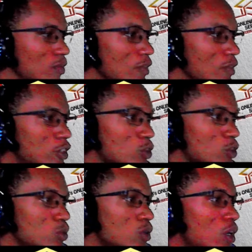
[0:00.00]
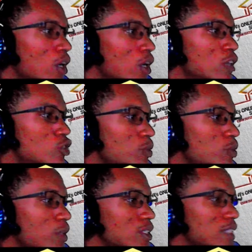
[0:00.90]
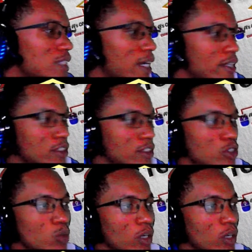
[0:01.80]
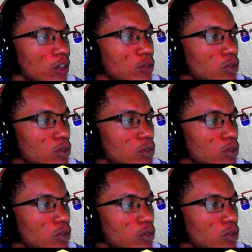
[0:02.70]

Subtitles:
So 3 plus 9 is 12.